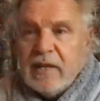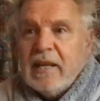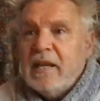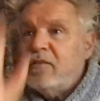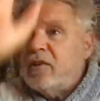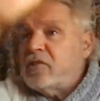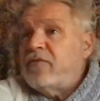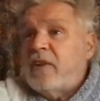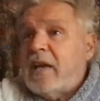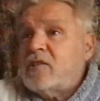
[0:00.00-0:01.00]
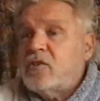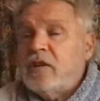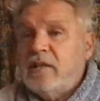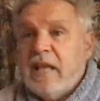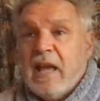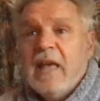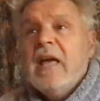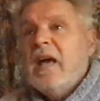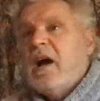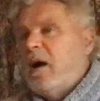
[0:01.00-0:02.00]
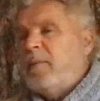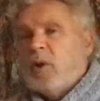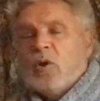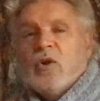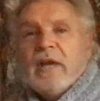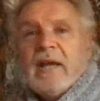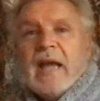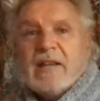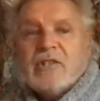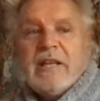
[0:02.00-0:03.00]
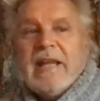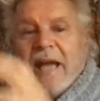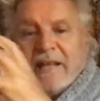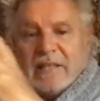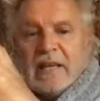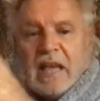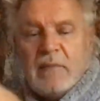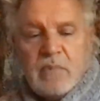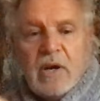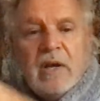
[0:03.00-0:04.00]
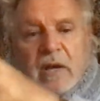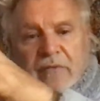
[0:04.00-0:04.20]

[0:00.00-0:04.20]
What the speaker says: here and it's a flat screen there. I'm not looking actually at a camera.